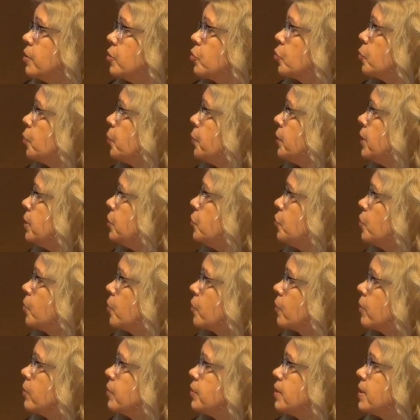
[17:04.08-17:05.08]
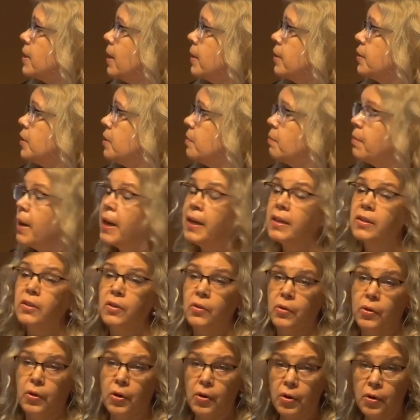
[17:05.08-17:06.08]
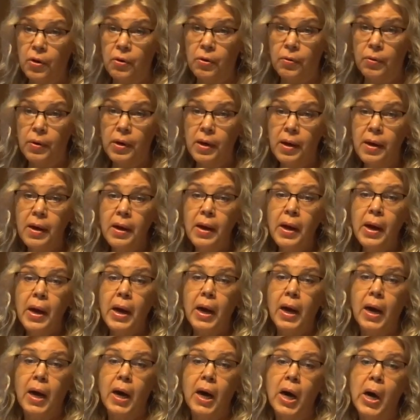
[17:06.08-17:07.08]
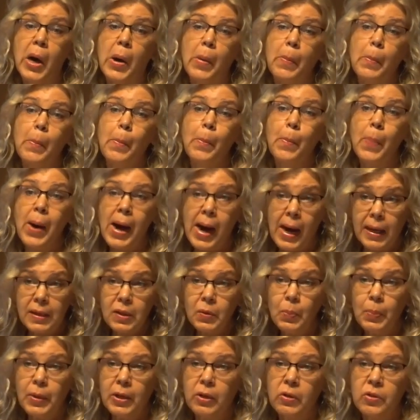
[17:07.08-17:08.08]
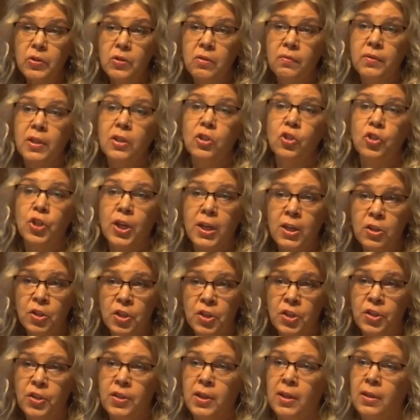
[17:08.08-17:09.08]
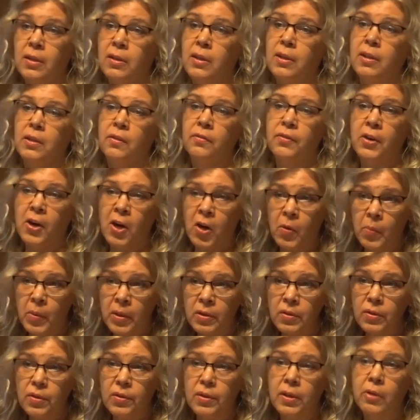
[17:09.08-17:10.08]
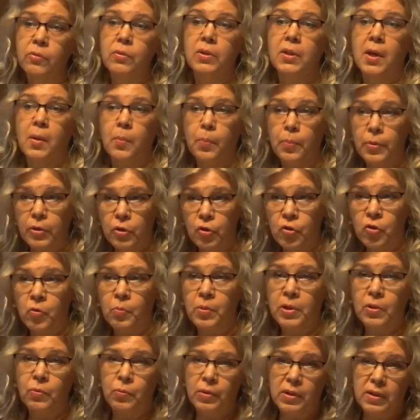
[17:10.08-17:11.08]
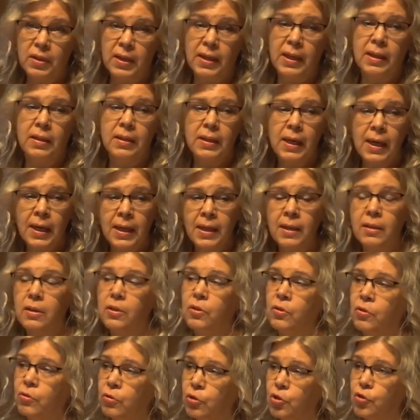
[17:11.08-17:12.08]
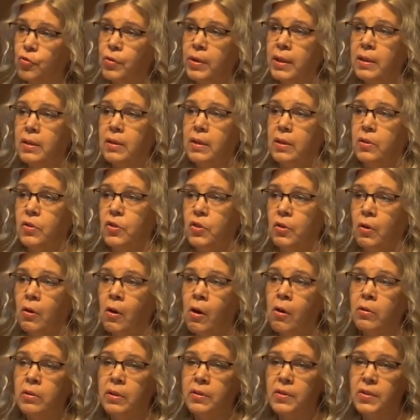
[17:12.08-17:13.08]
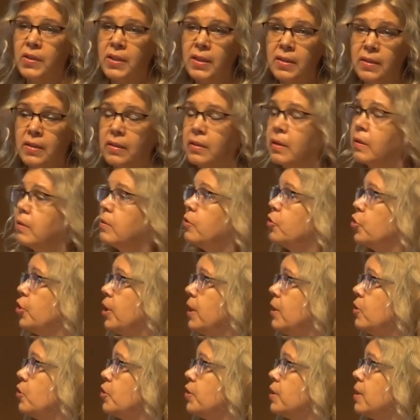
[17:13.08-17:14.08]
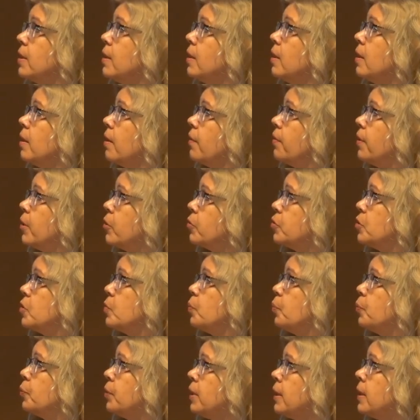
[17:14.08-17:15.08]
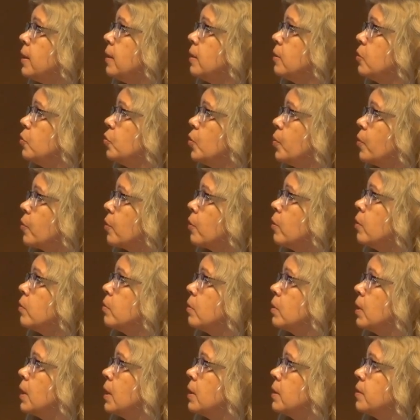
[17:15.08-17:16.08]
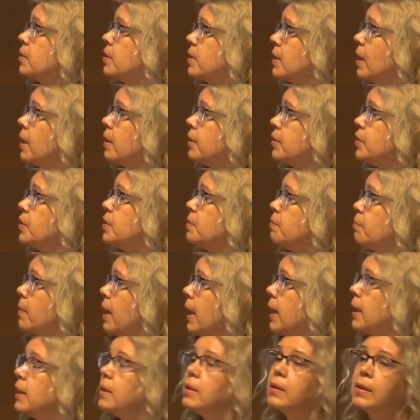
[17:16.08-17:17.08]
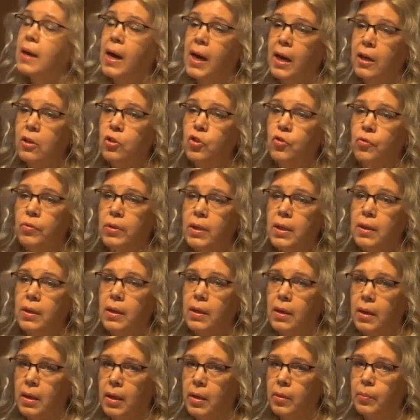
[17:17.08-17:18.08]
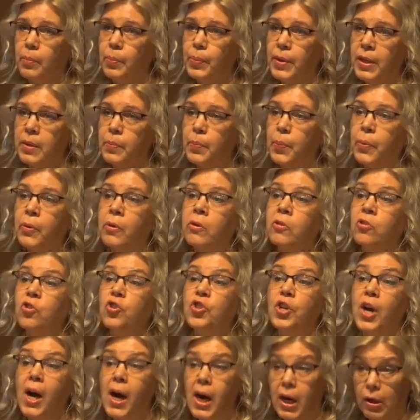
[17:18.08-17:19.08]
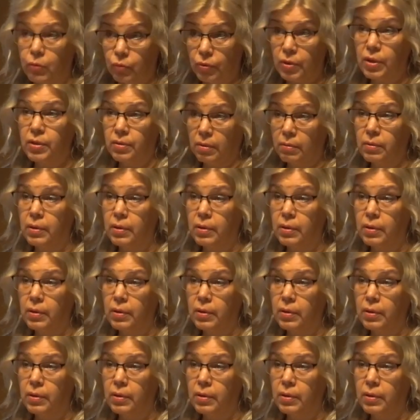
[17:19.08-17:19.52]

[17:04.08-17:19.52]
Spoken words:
or pre-tumoral cells might occur, but because of the changes in the environment, temperature between day and night, nutrient, and so on, and seasonal changes, those pre-tumoral cells might actually be purged out